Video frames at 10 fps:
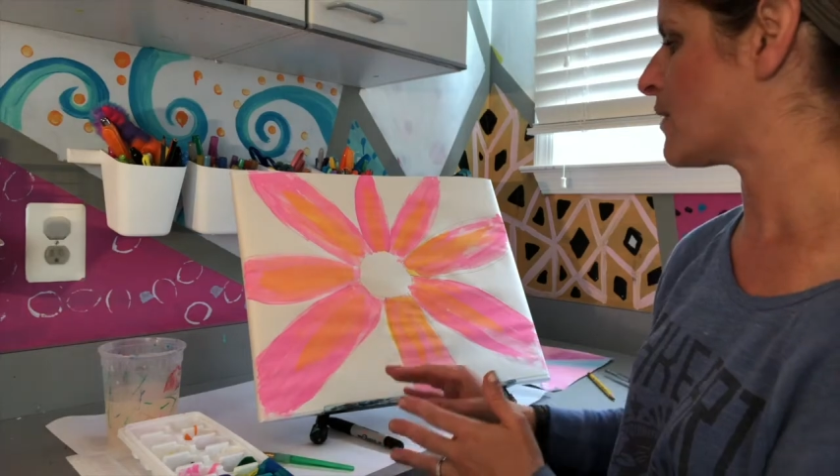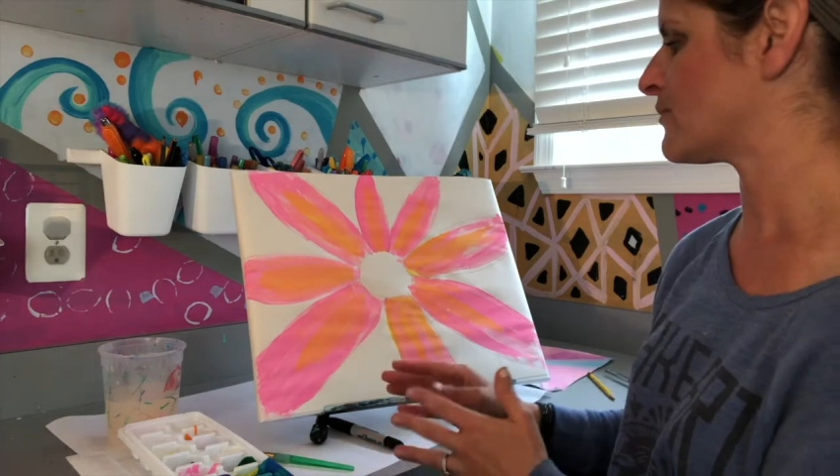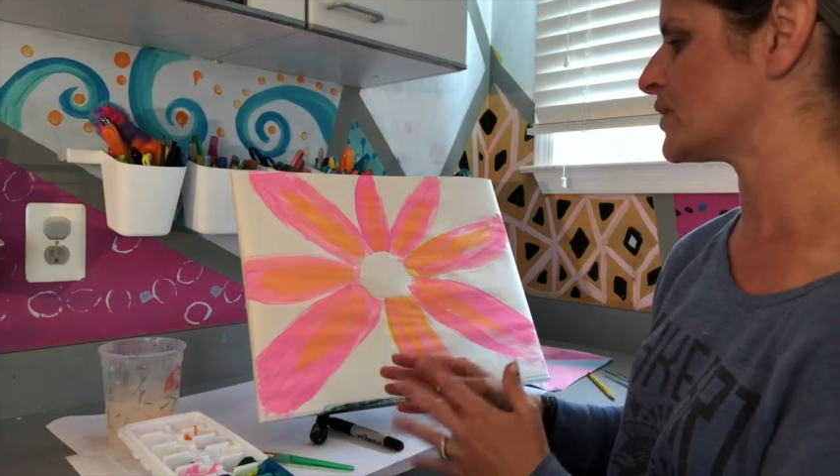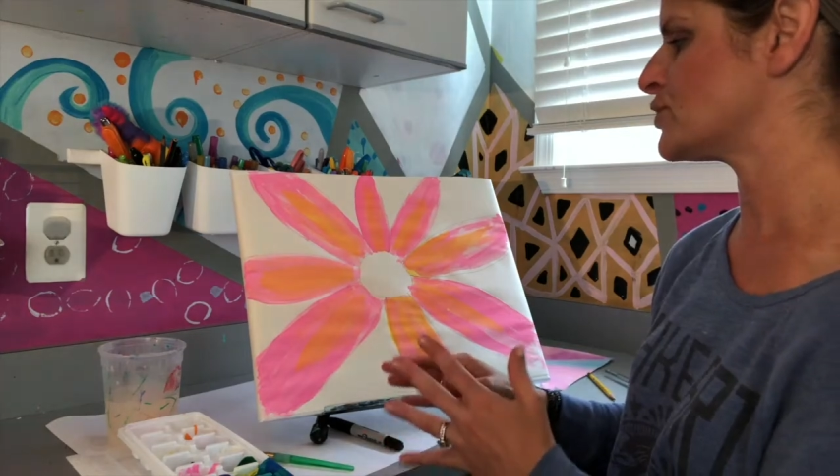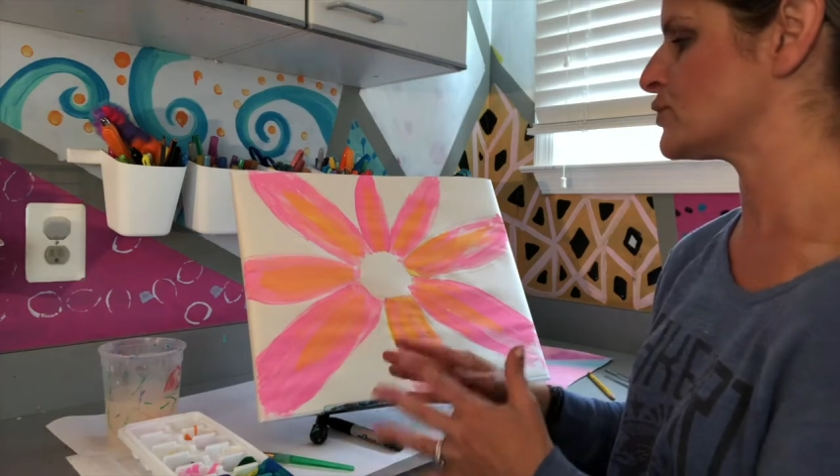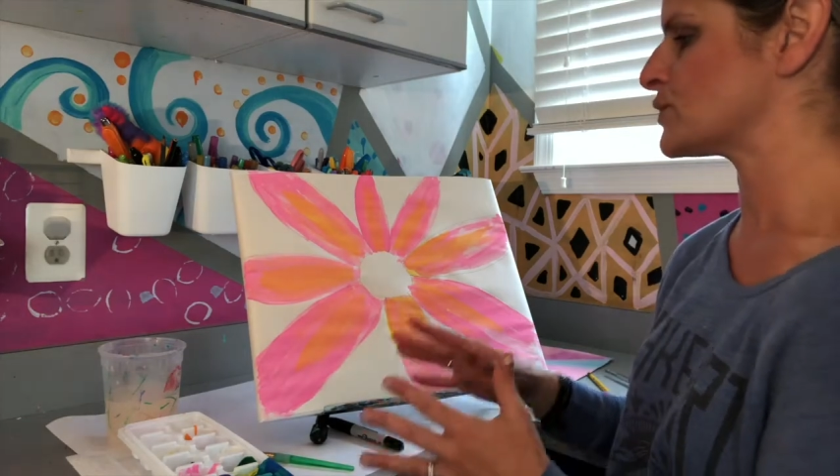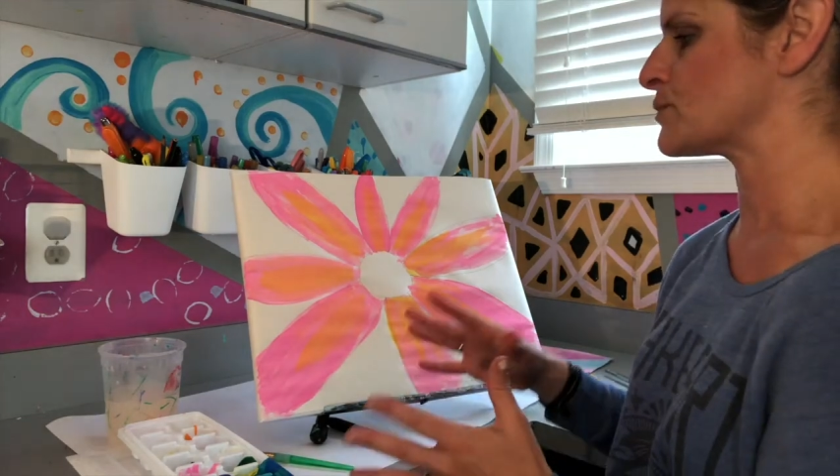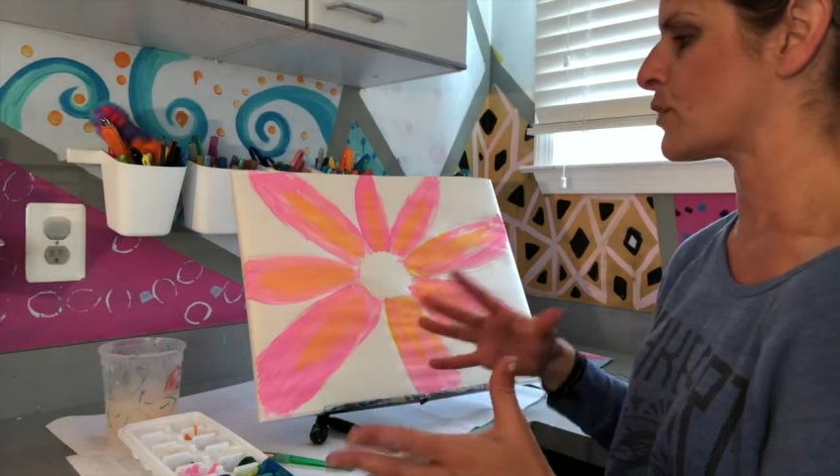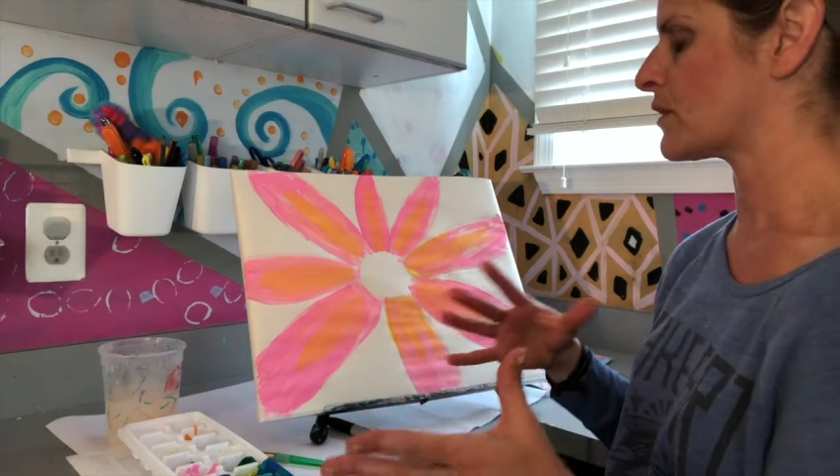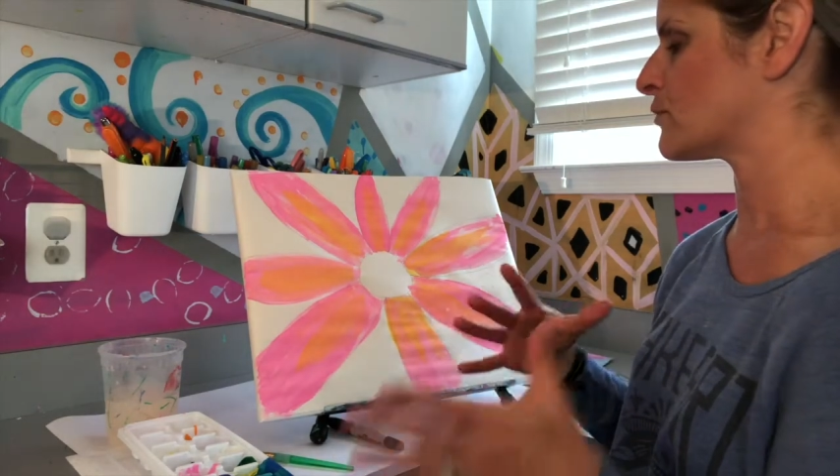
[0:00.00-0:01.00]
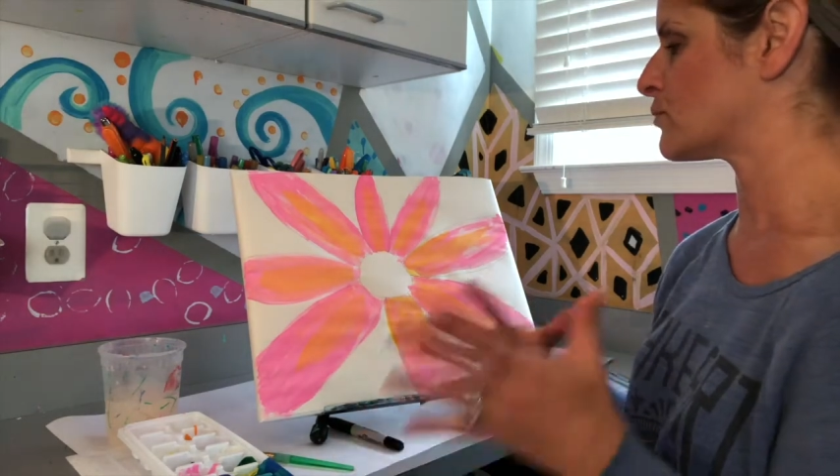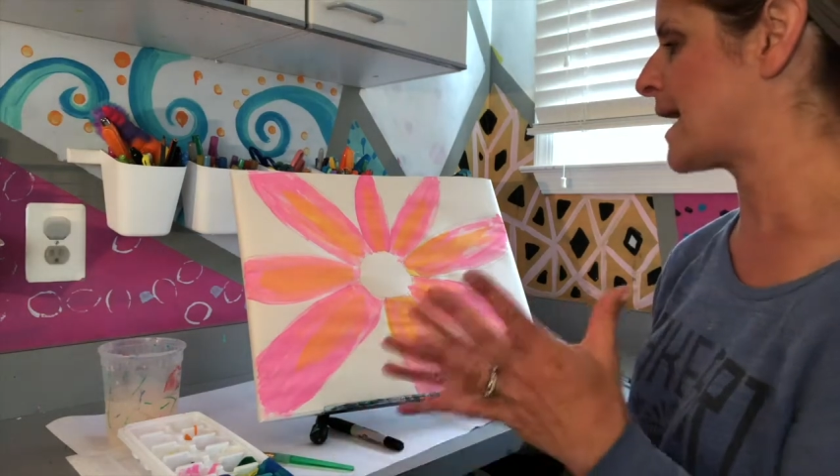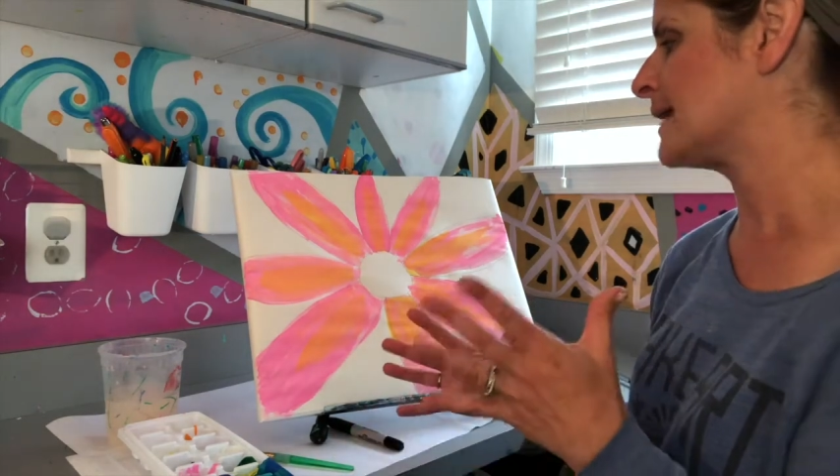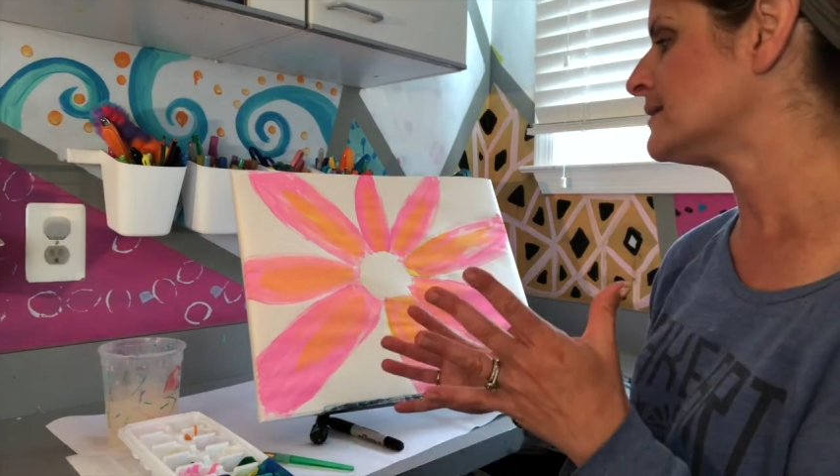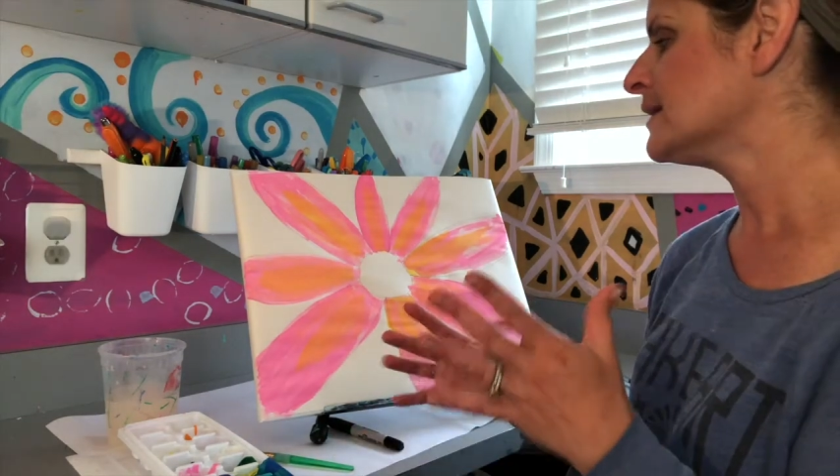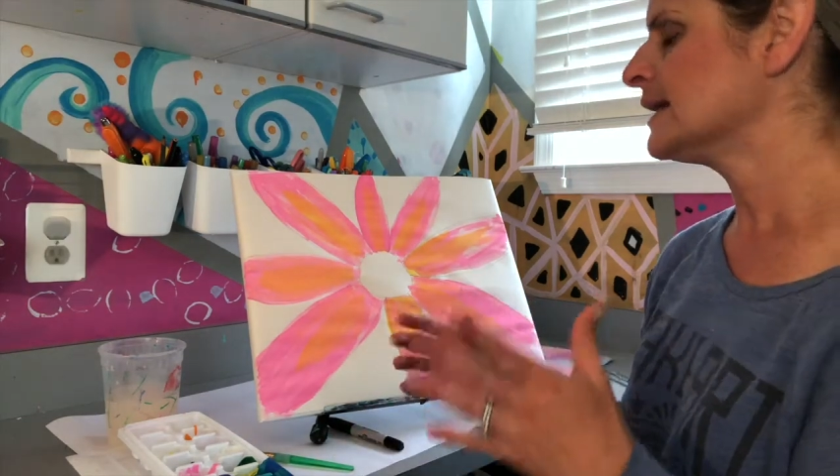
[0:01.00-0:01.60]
If I choose more of a red,